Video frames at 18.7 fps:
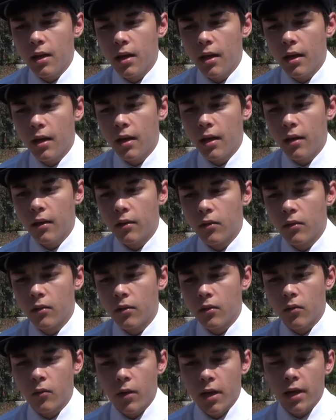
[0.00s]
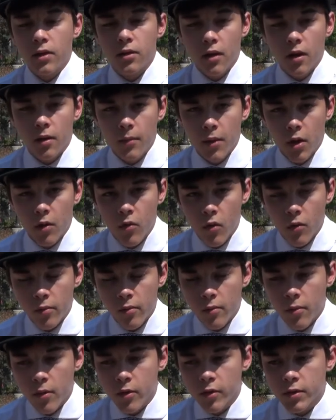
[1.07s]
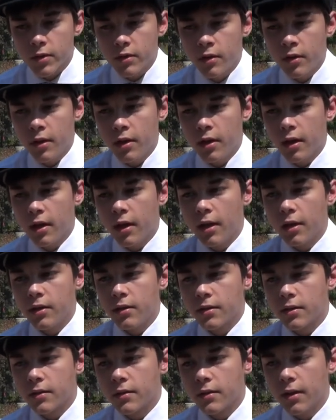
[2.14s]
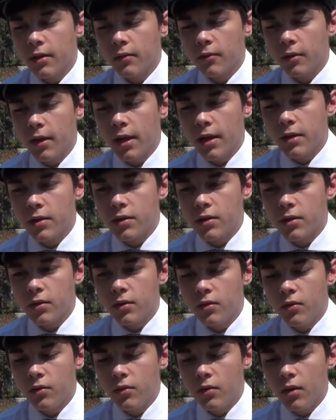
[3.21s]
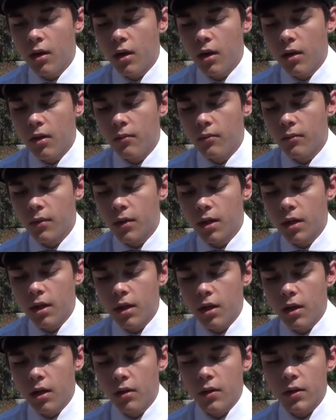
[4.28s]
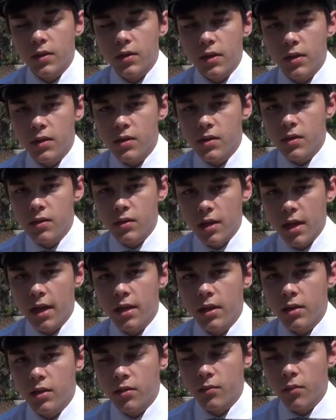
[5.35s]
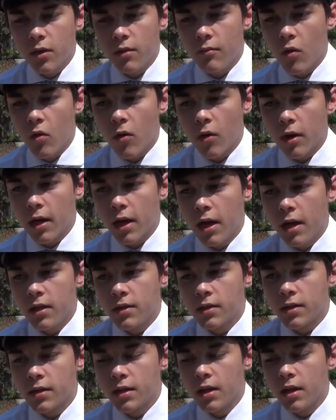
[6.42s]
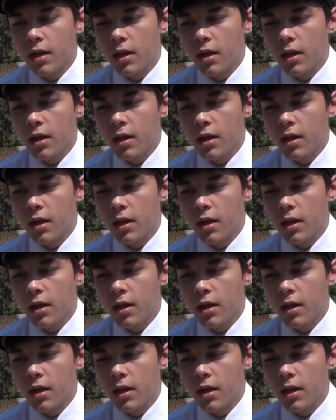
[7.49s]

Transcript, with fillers: uh, when I talk about corporate personhood as it relates to um, you know, the Citizens United Supreme Court case.